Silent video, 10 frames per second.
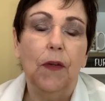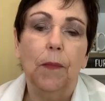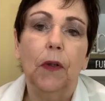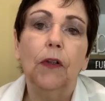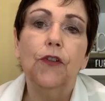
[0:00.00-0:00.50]
the
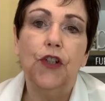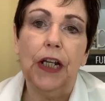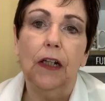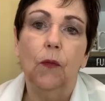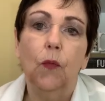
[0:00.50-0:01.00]
Merle
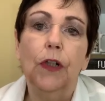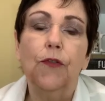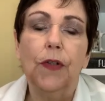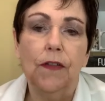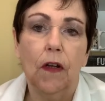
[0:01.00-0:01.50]
gene, which
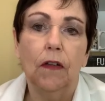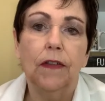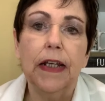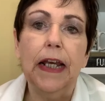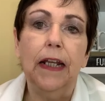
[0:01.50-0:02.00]
results
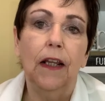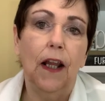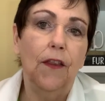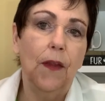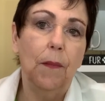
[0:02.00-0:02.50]
in
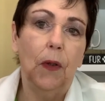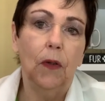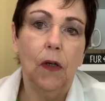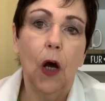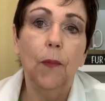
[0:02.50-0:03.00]
the Merle
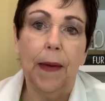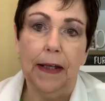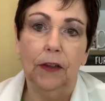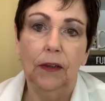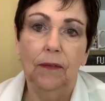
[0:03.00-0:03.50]
coat
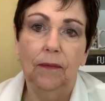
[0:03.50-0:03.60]
pattern.